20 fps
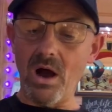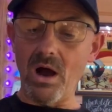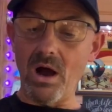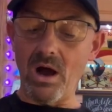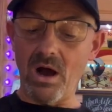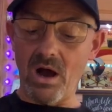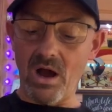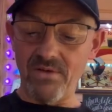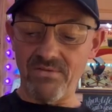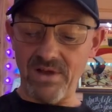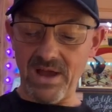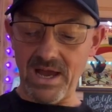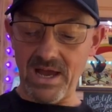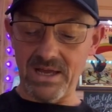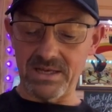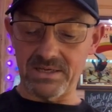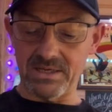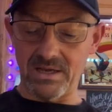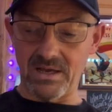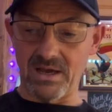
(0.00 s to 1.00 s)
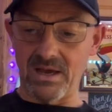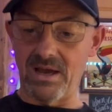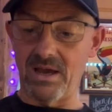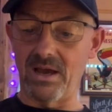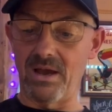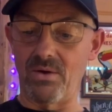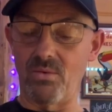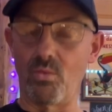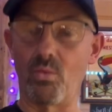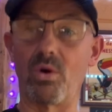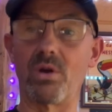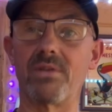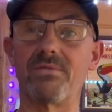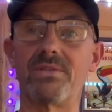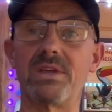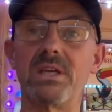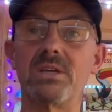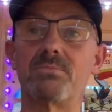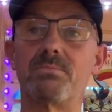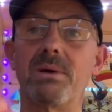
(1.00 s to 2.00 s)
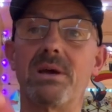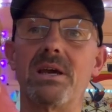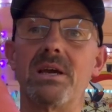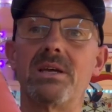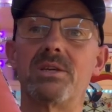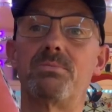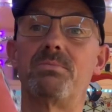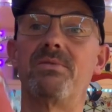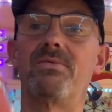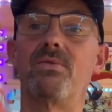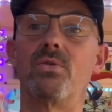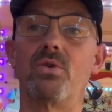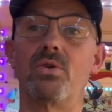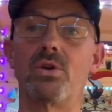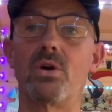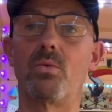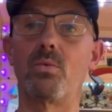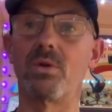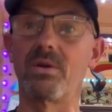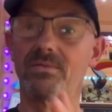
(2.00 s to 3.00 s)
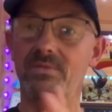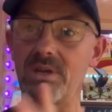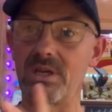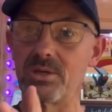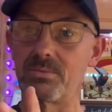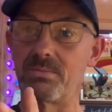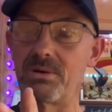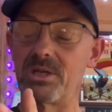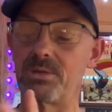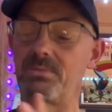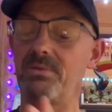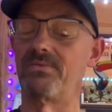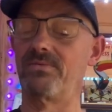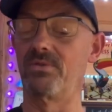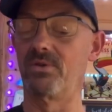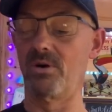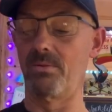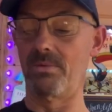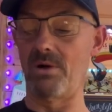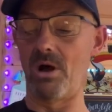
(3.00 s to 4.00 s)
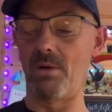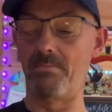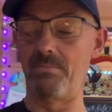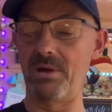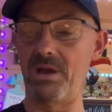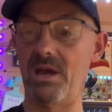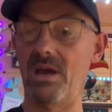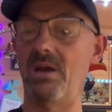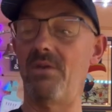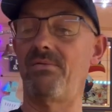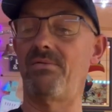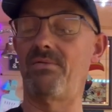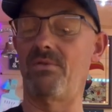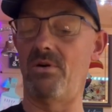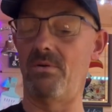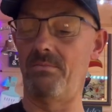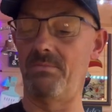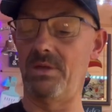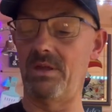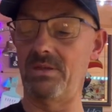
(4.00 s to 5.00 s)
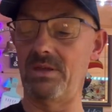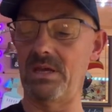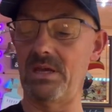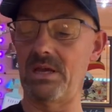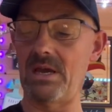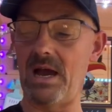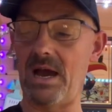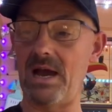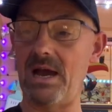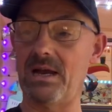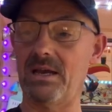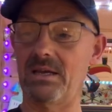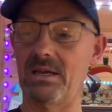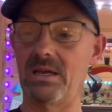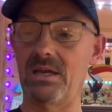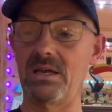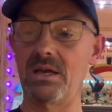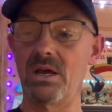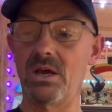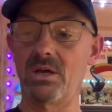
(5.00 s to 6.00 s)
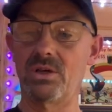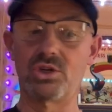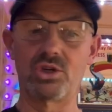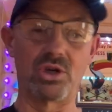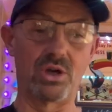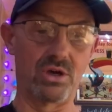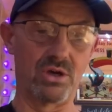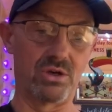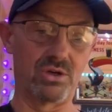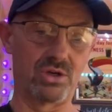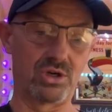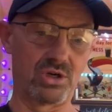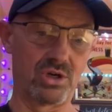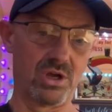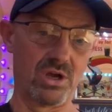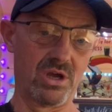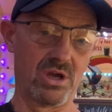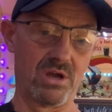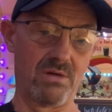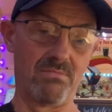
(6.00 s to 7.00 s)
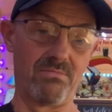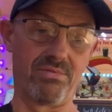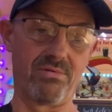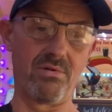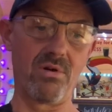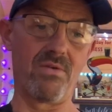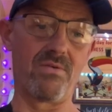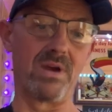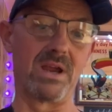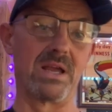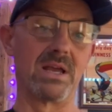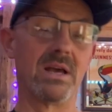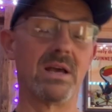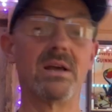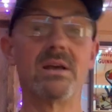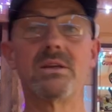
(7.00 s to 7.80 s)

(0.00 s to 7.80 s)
I've had one of these beers before, not one of these beers before, but a beer from the Hackney Church Brewery.